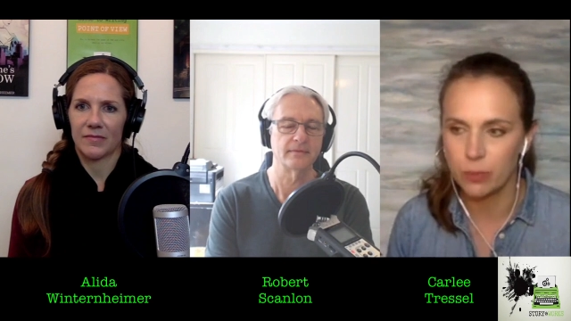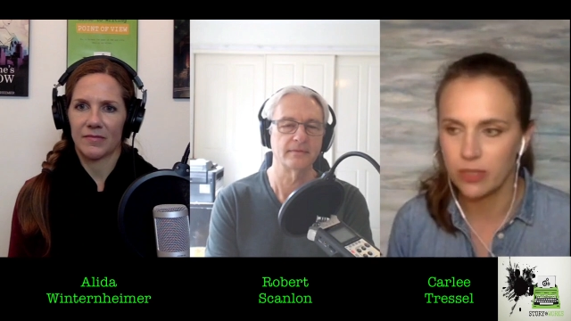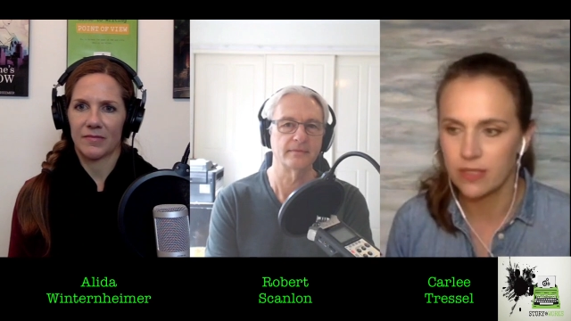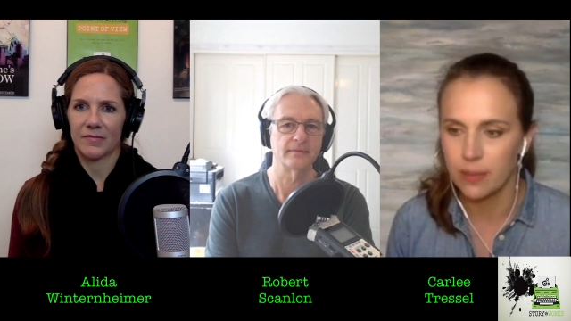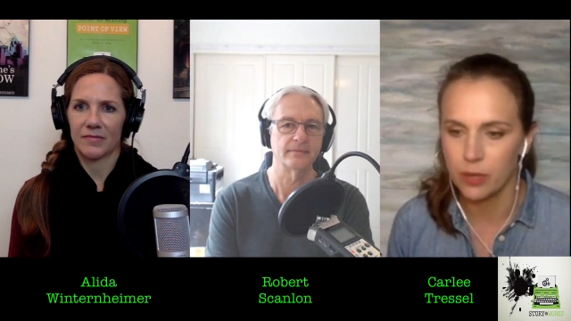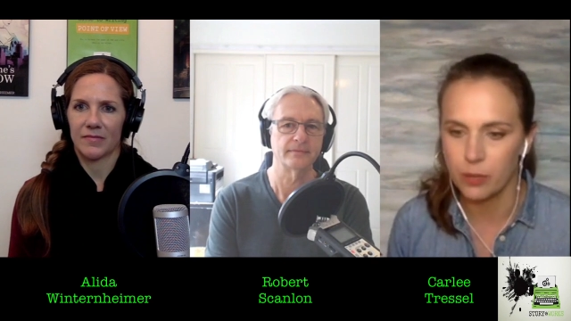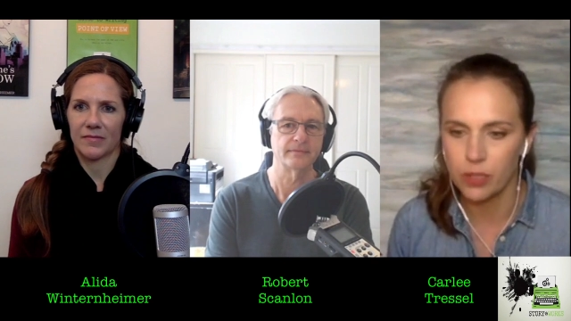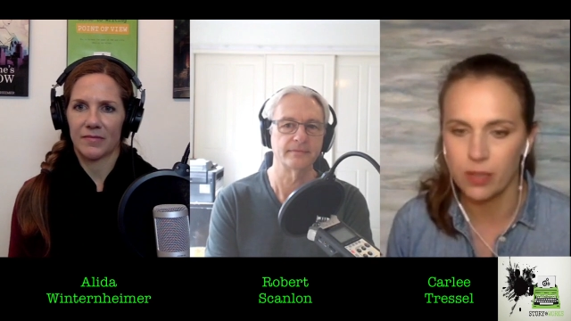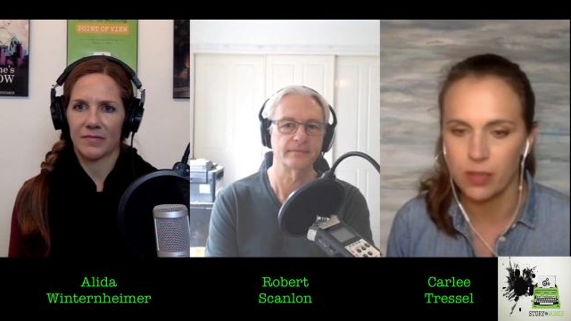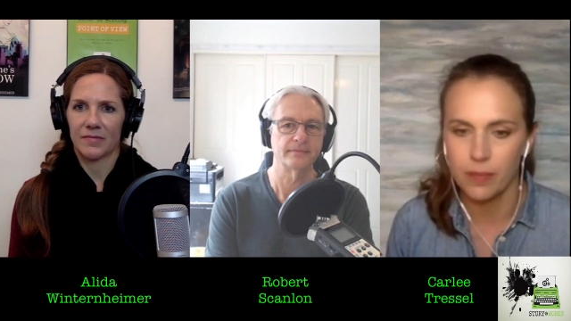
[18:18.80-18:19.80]
Speaker 1: these books come to the
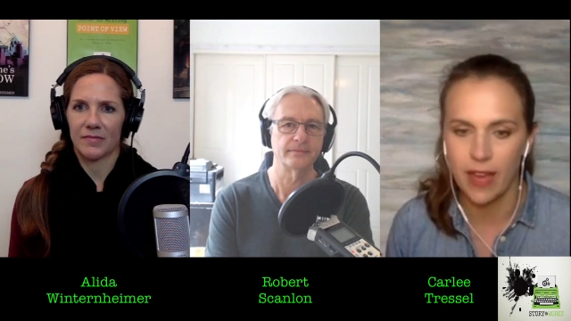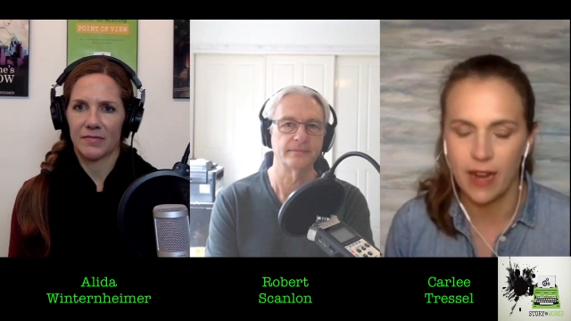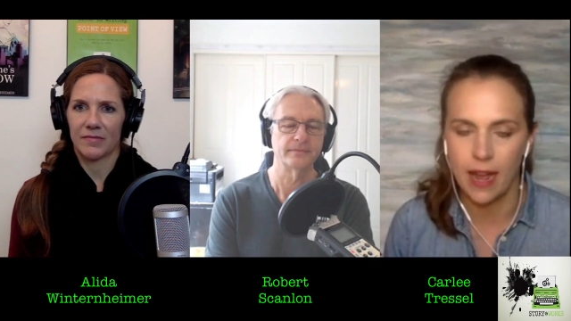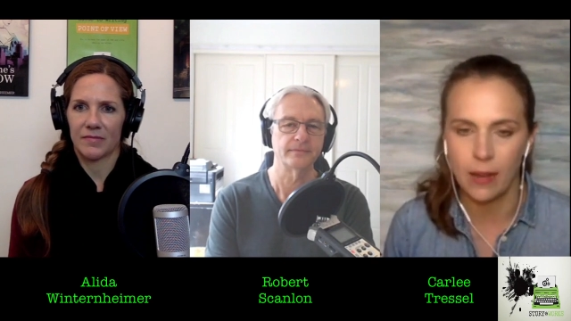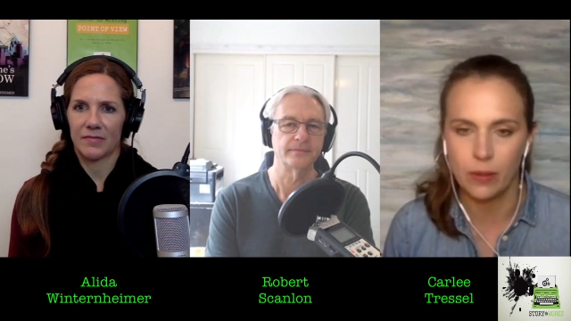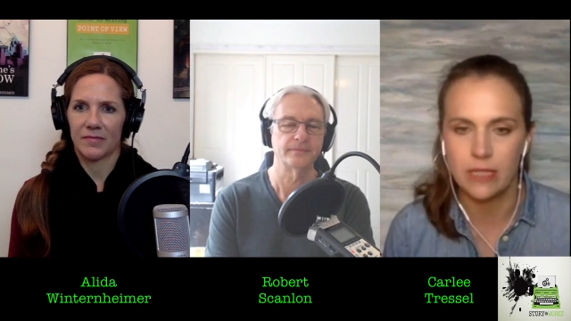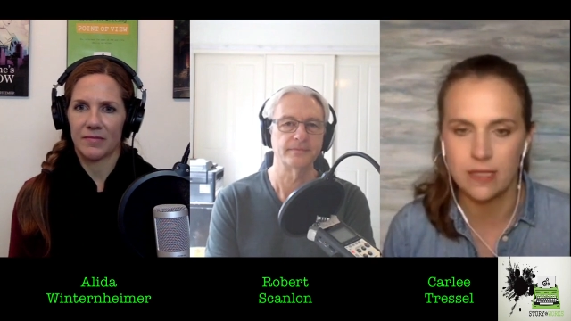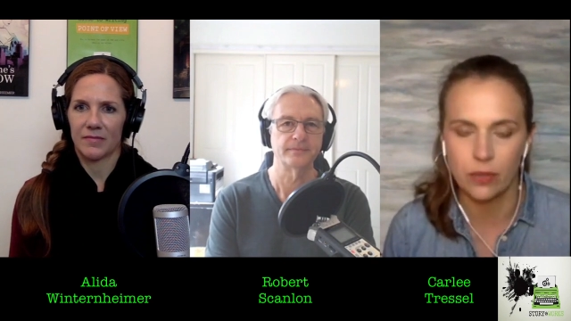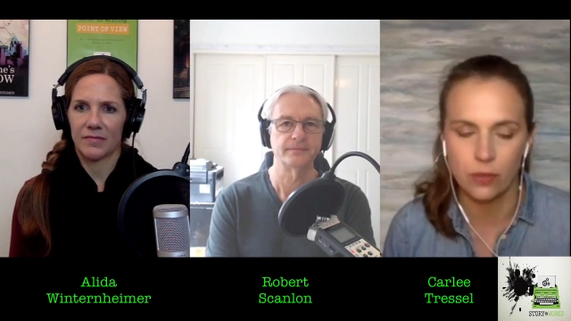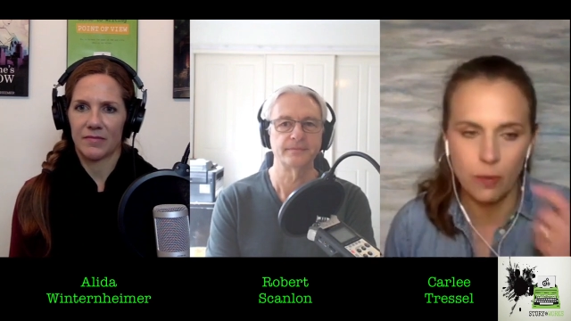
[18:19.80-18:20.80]
book club that I would
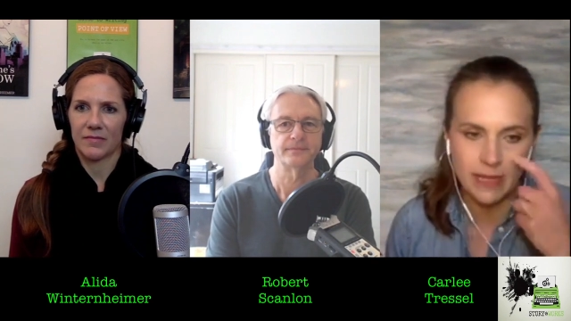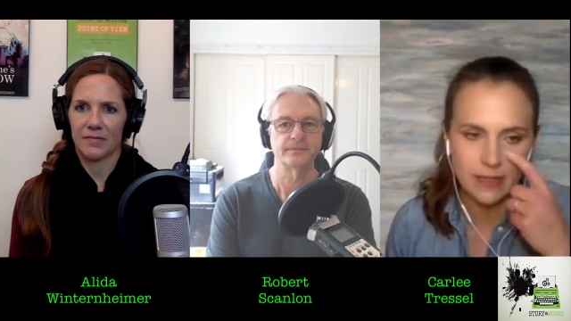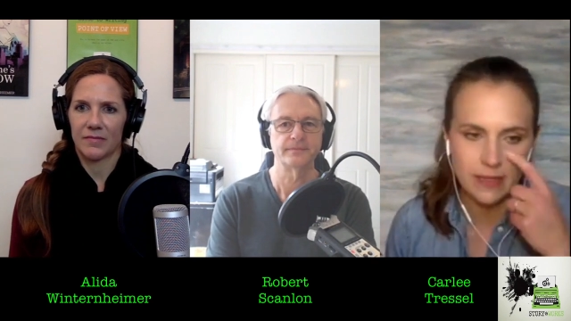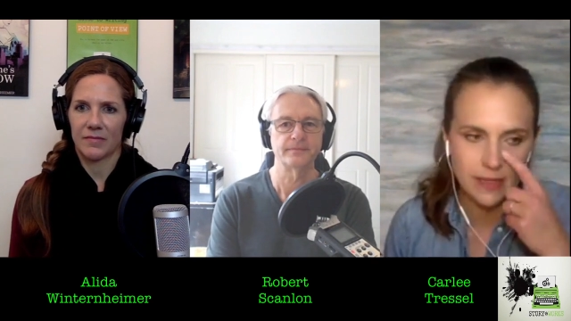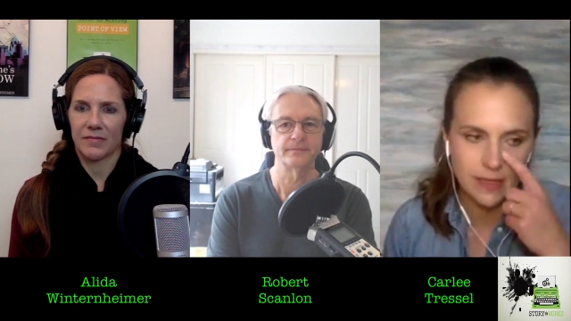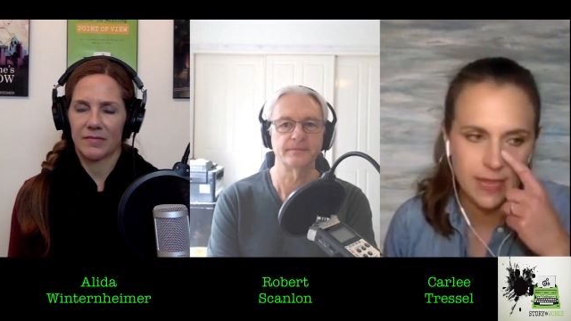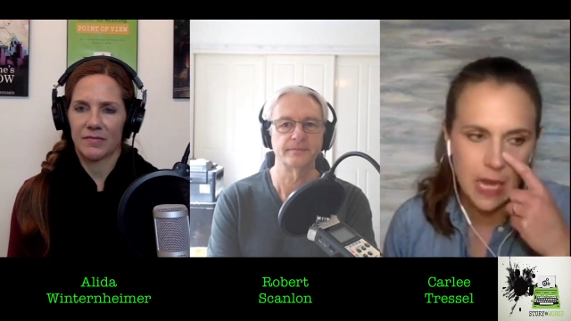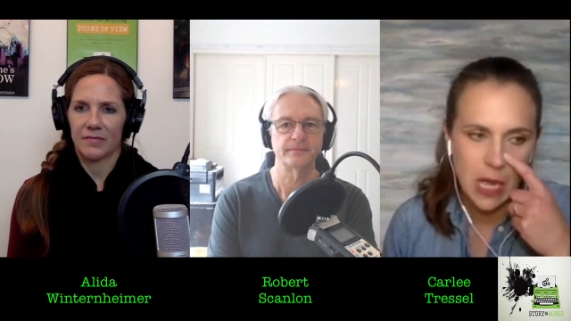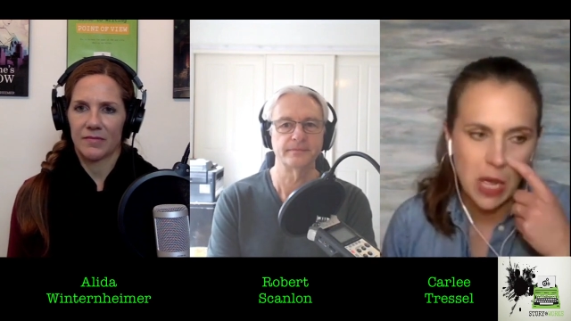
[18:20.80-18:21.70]
consider romances,